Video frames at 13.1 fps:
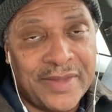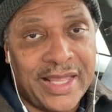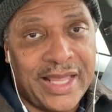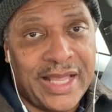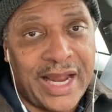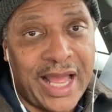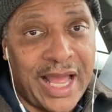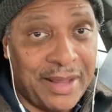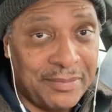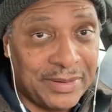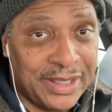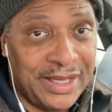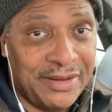And I
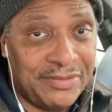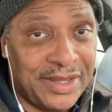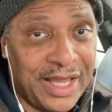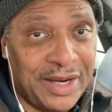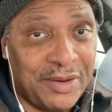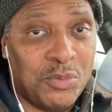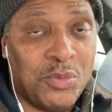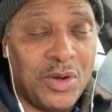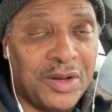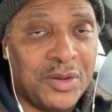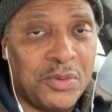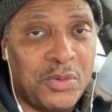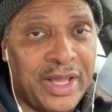believe that one
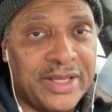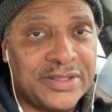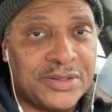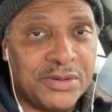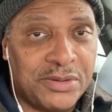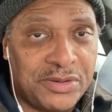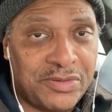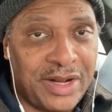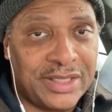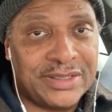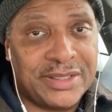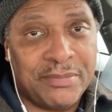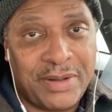of the ways to
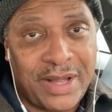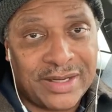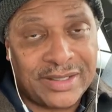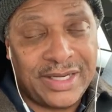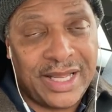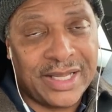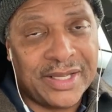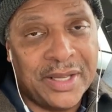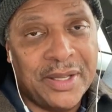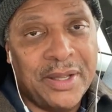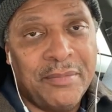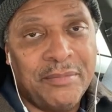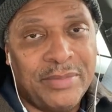address the bottleneck
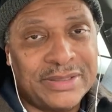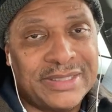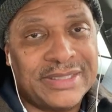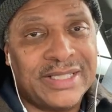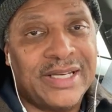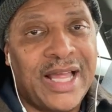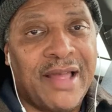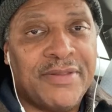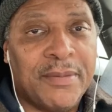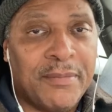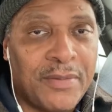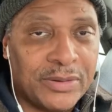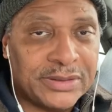but still have
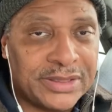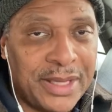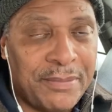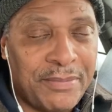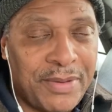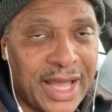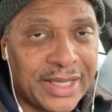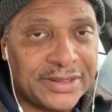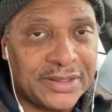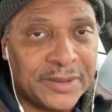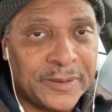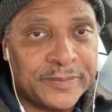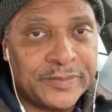the most
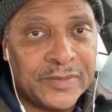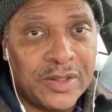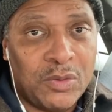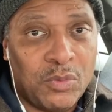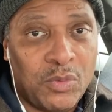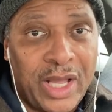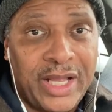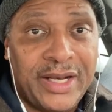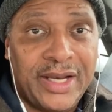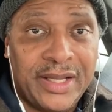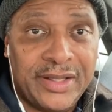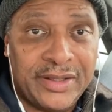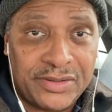impact
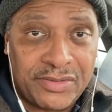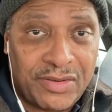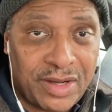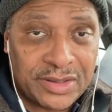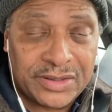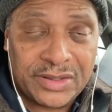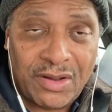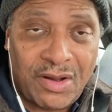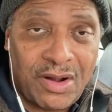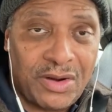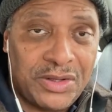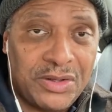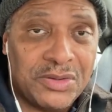when the trucks
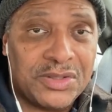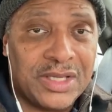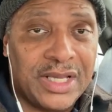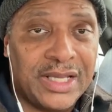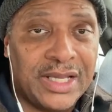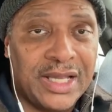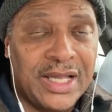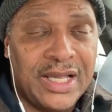are using,